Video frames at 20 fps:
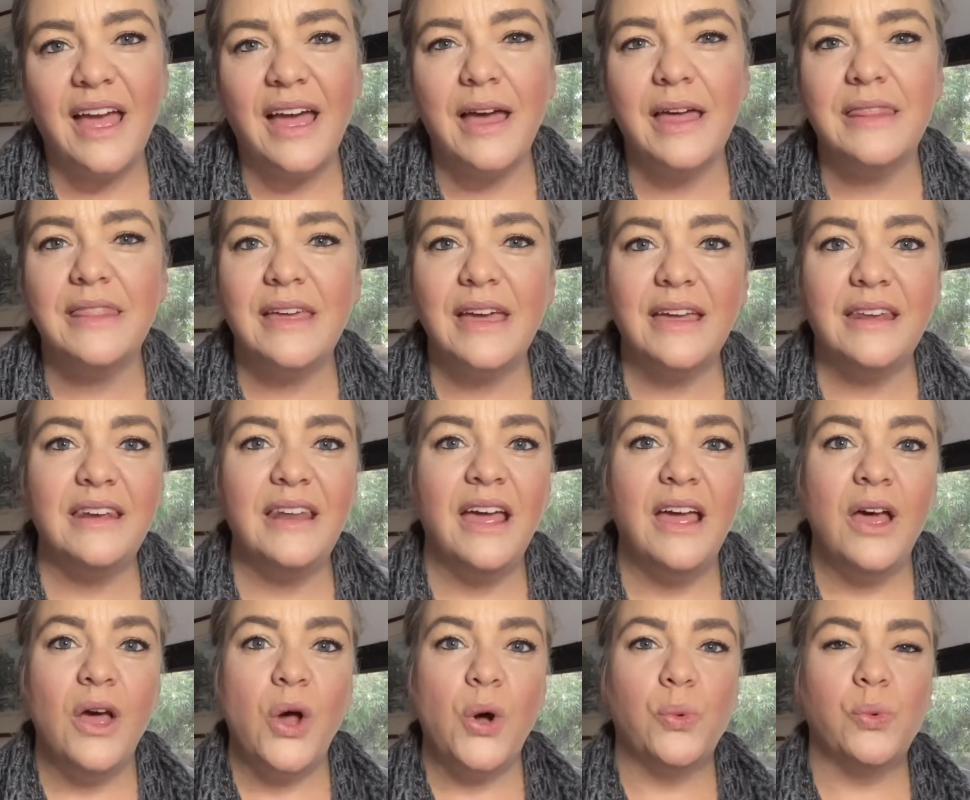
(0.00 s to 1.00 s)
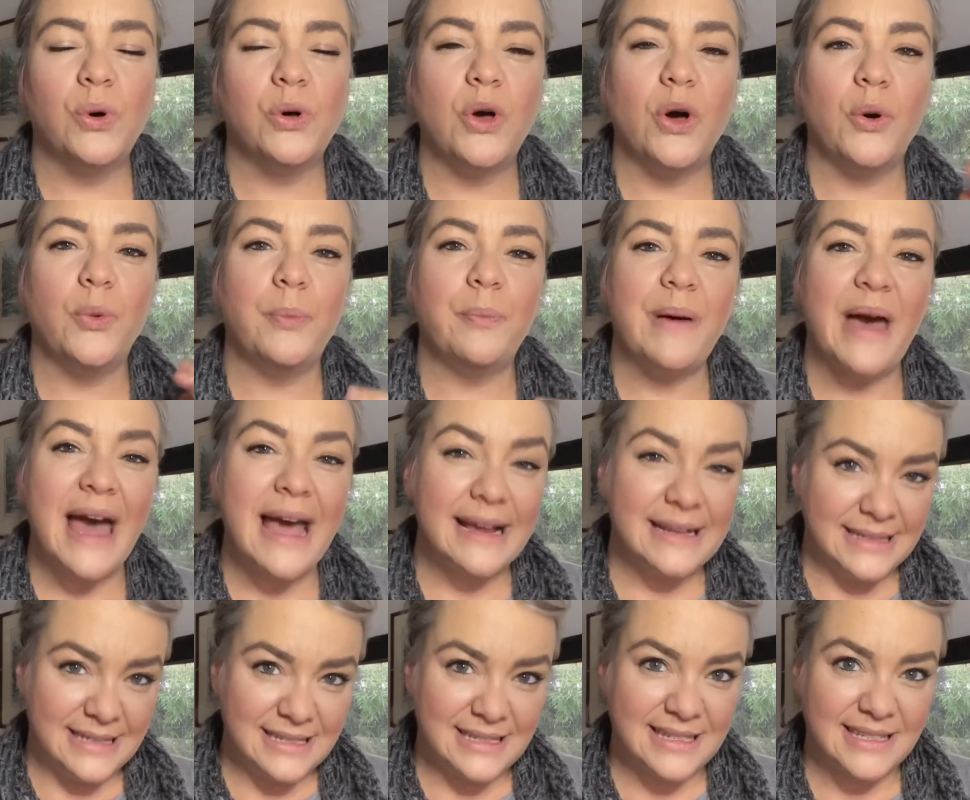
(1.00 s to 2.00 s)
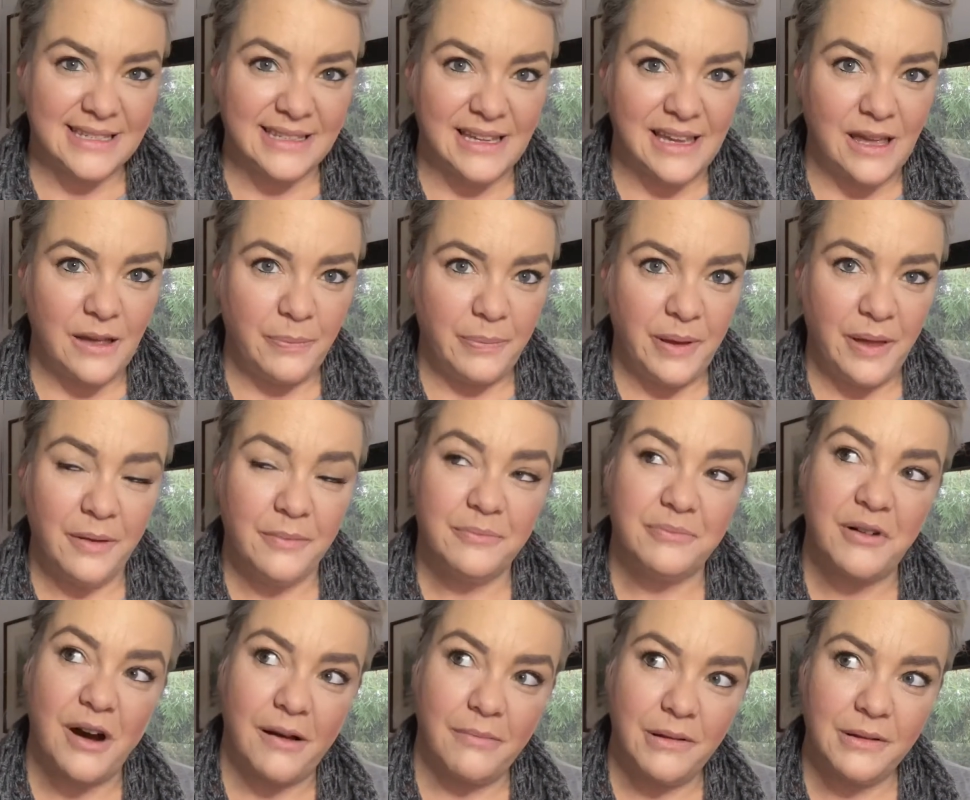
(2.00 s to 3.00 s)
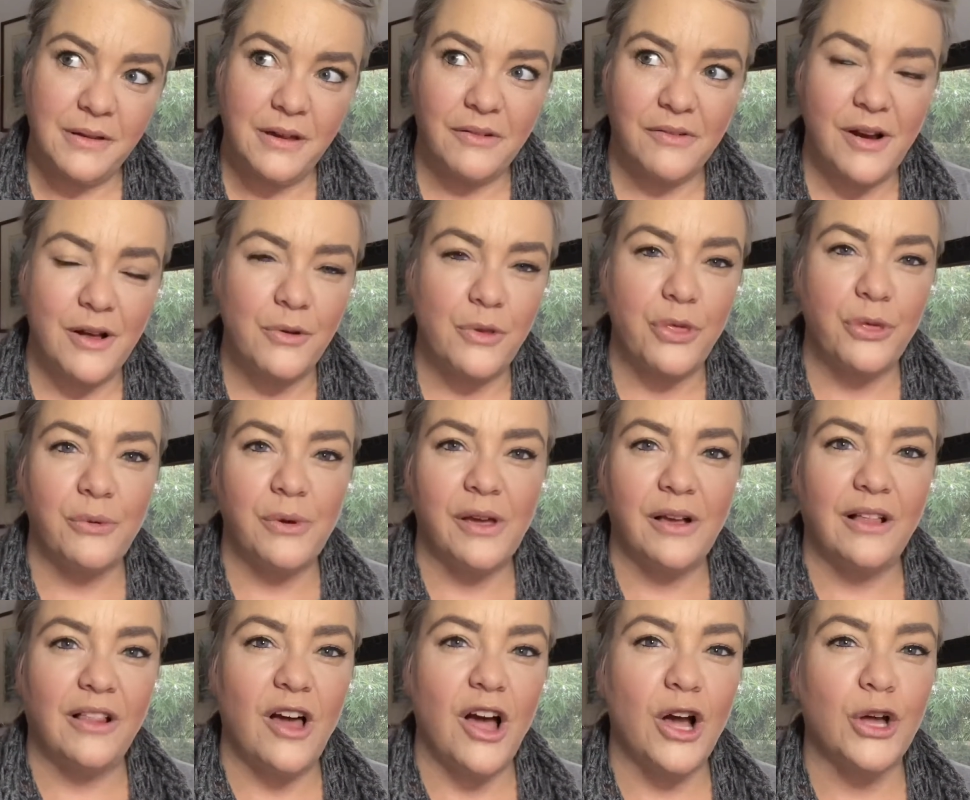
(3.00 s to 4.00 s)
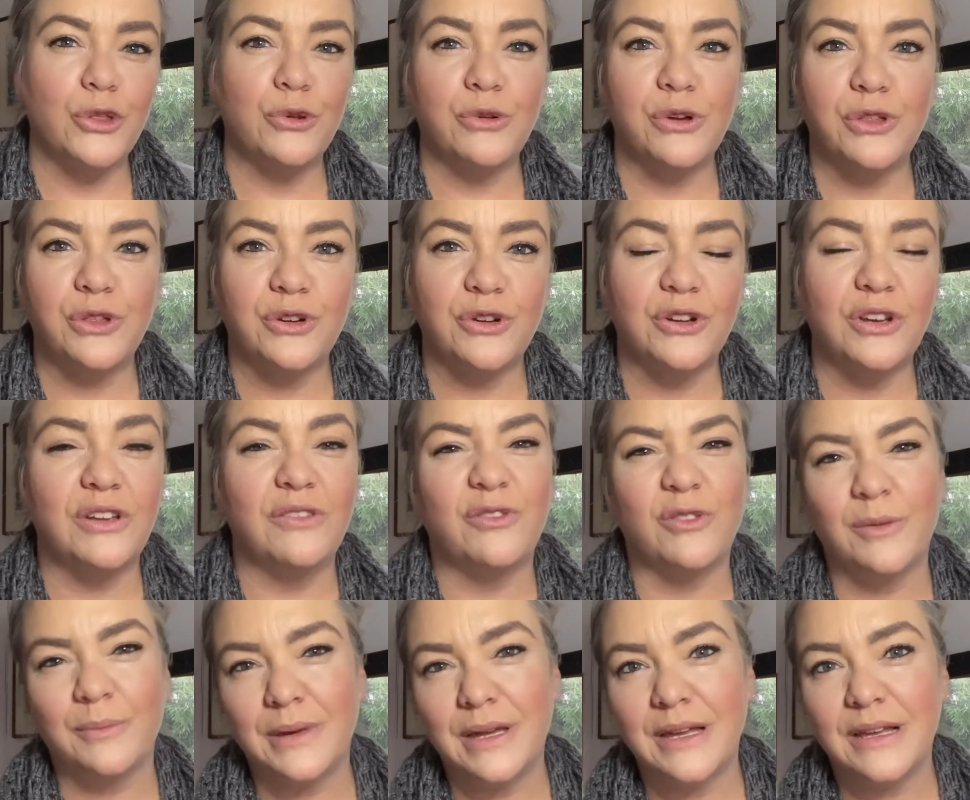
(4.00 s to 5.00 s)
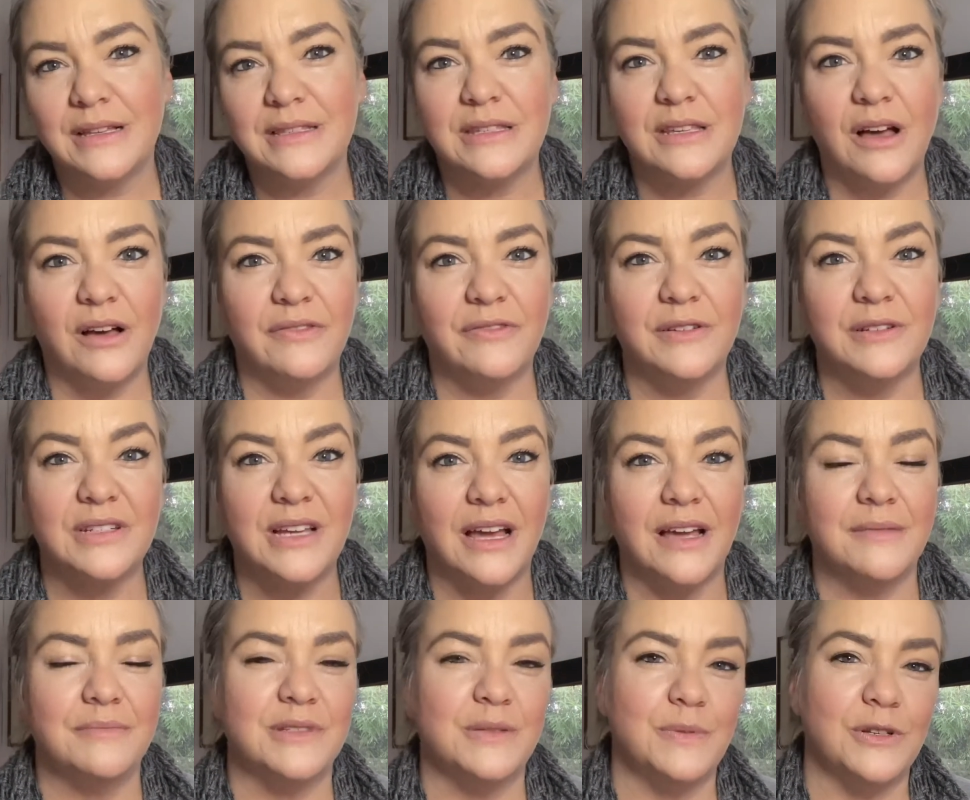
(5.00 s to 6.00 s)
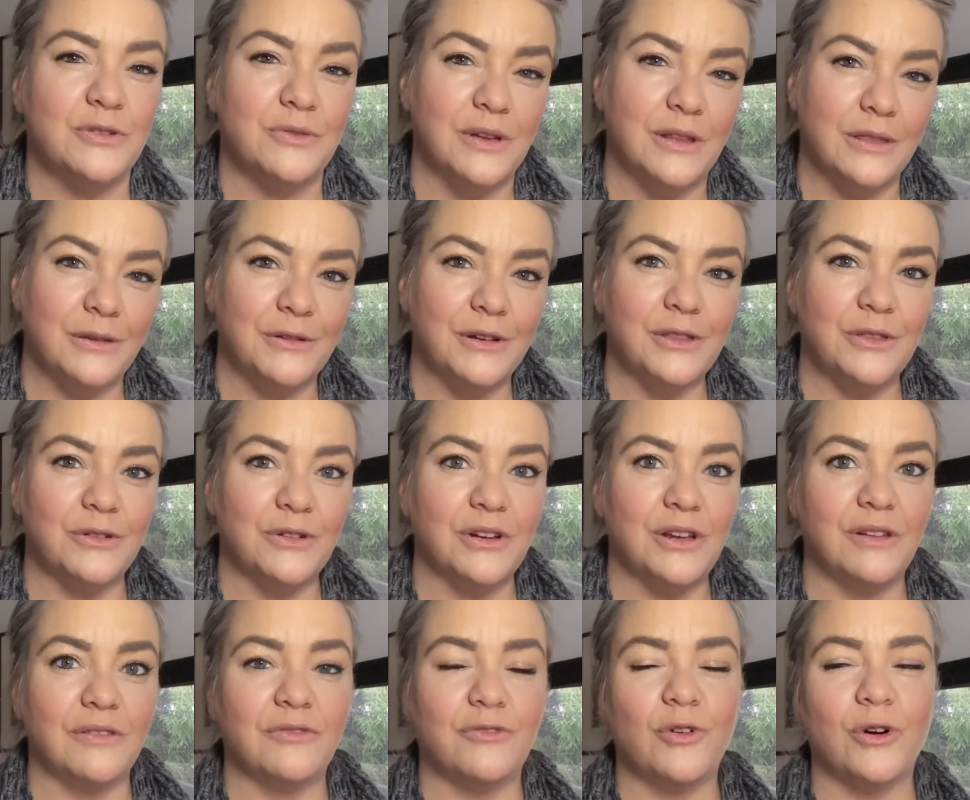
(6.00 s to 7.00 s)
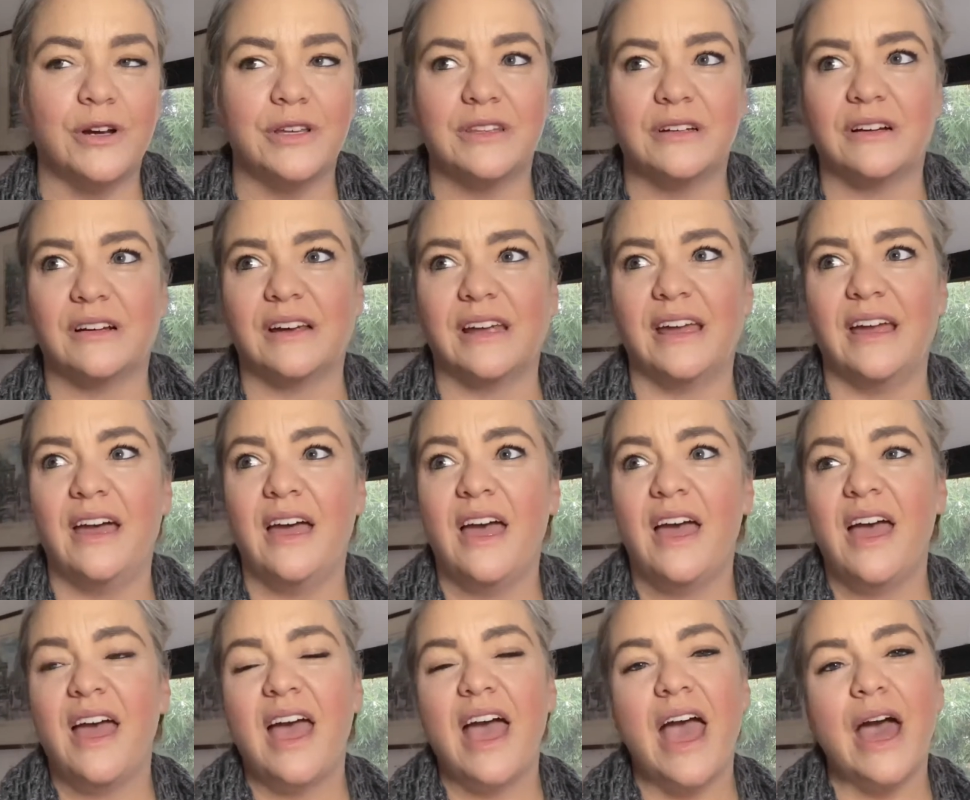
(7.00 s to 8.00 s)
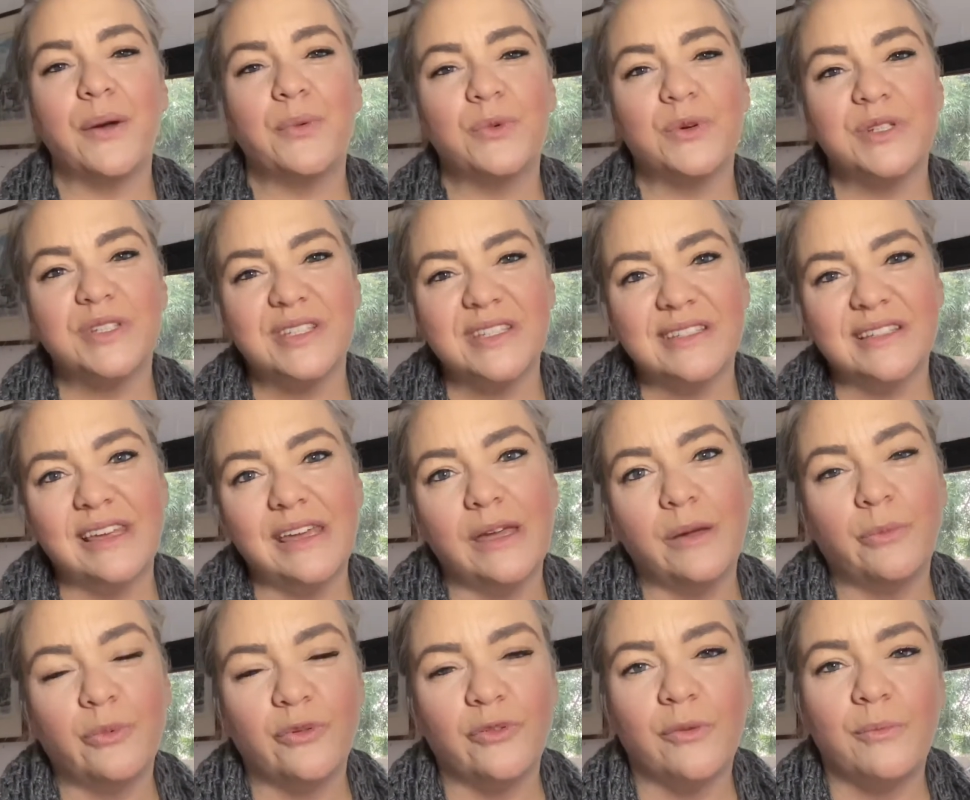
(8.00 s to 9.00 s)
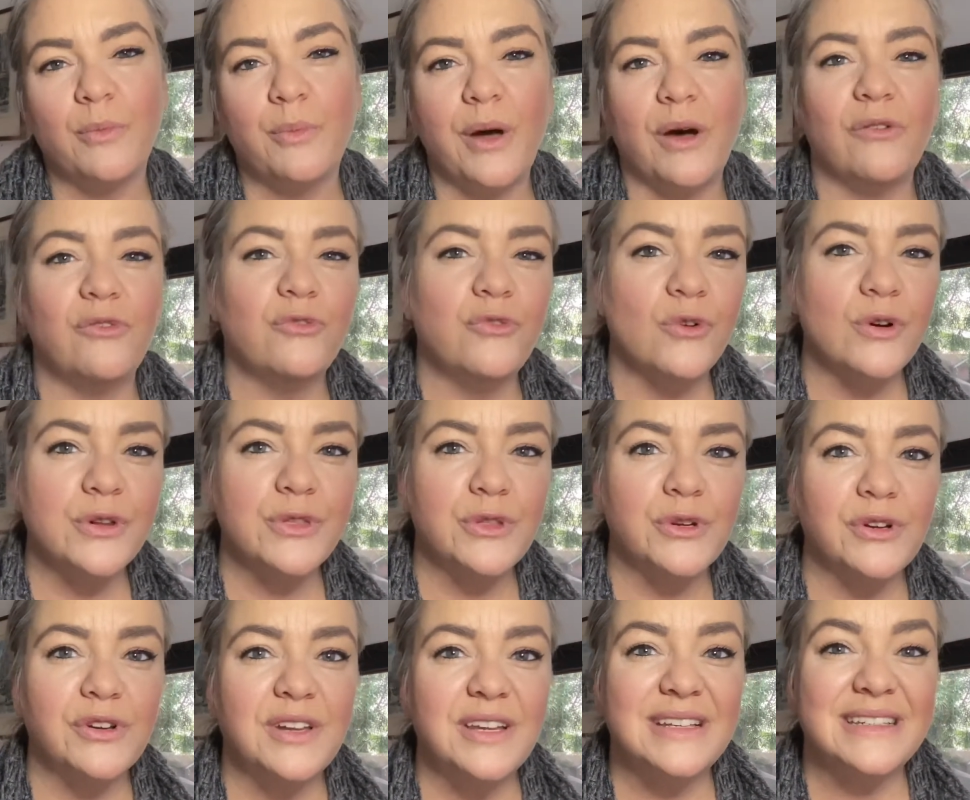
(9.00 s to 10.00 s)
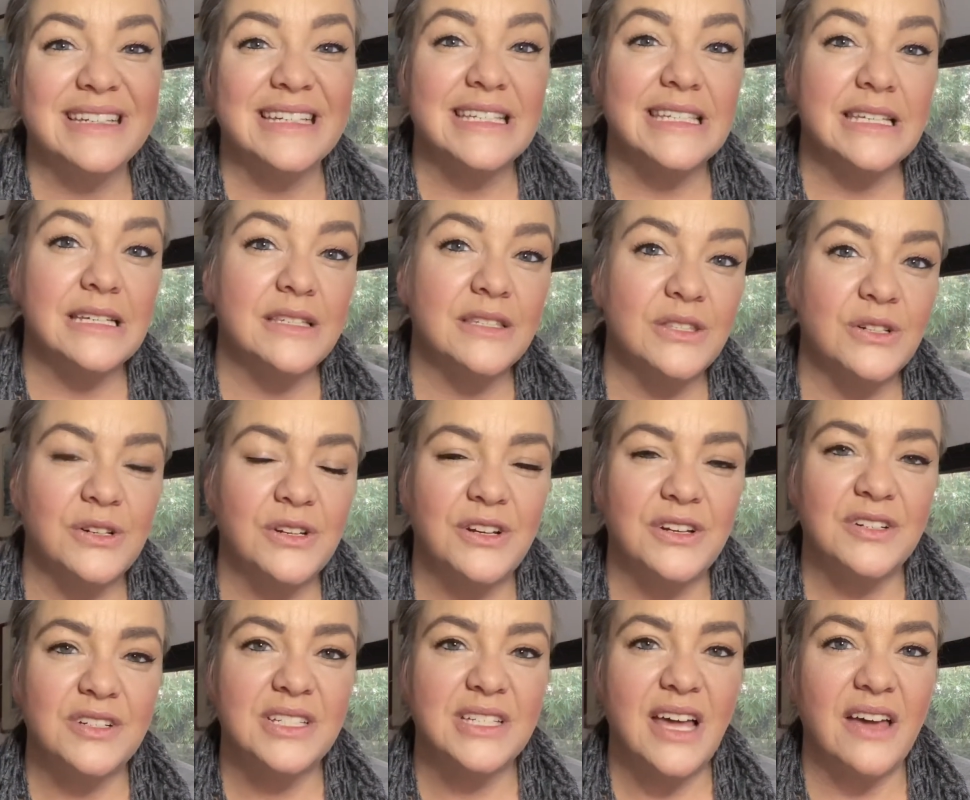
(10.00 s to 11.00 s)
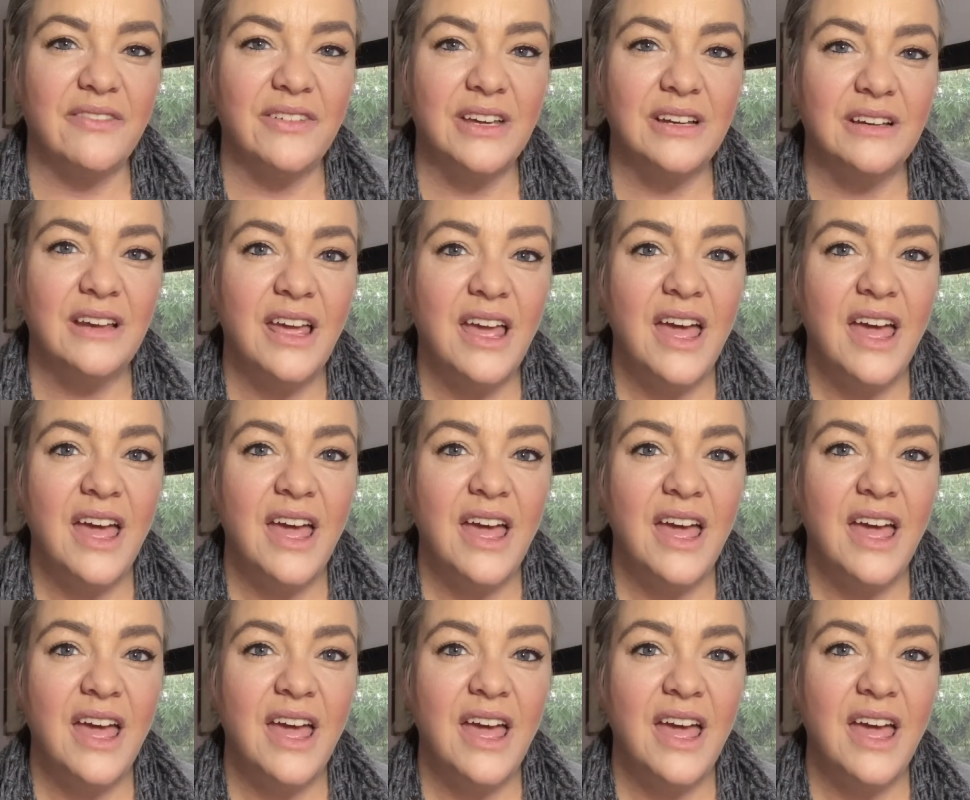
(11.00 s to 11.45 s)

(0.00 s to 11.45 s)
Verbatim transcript: and then we'll go back to sleep probably around 3 o'clock, 3.30. For me, it's oftentimes between 3.30 and 4.30. And we'll sleep from about 4.30 to 6.30 or 7,